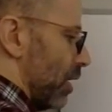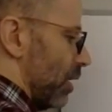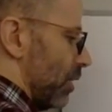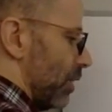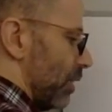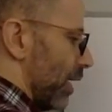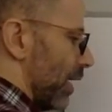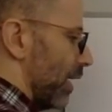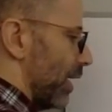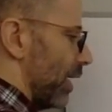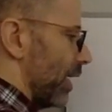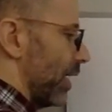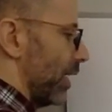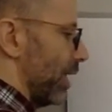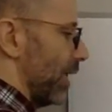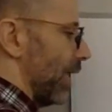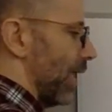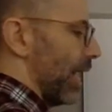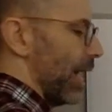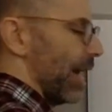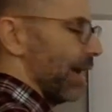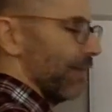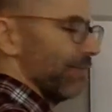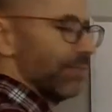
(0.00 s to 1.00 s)
then
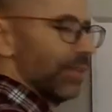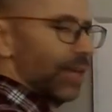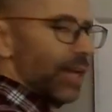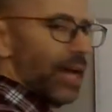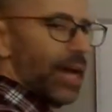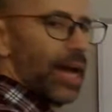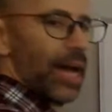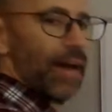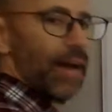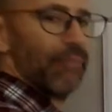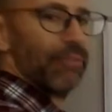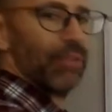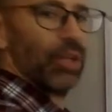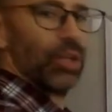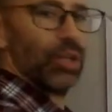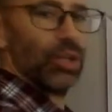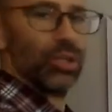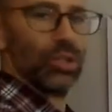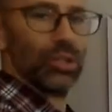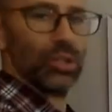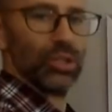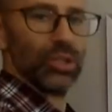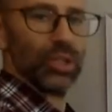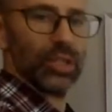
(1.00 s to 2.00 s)
I have to have the